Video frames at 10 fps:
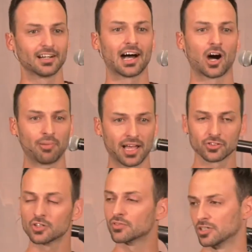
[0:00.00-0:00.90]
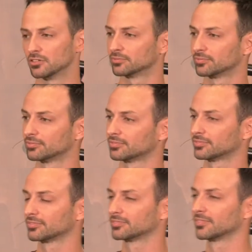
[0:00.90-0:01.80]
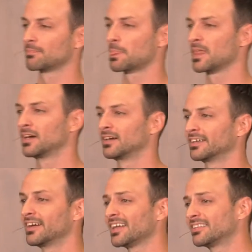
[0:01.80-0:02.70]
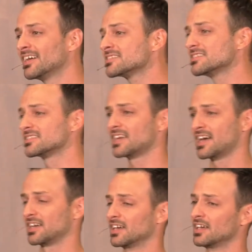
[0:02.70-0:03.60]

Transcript: I'll pass over you. God doesn't say,